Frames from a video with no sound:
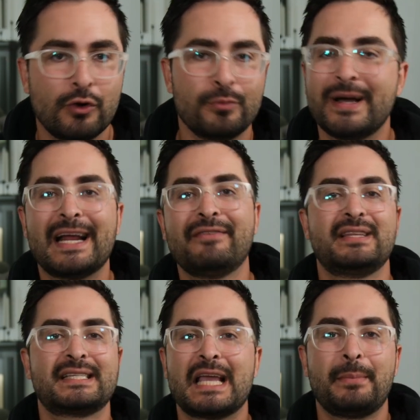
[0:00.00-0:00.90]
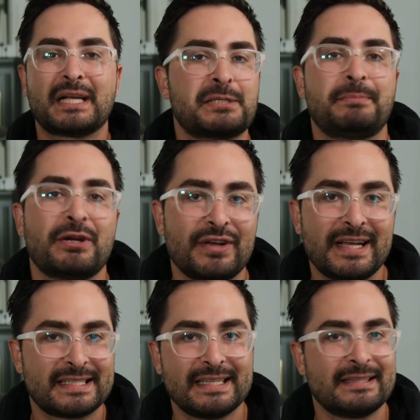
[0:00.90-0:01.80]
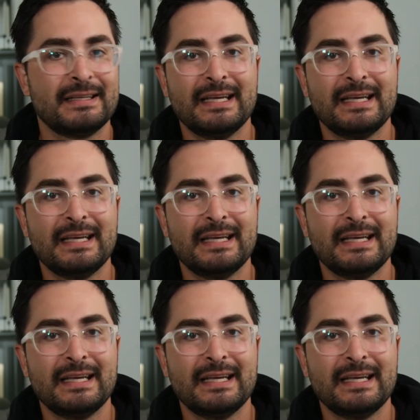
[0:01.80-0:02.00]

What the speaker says: who might have the same experience and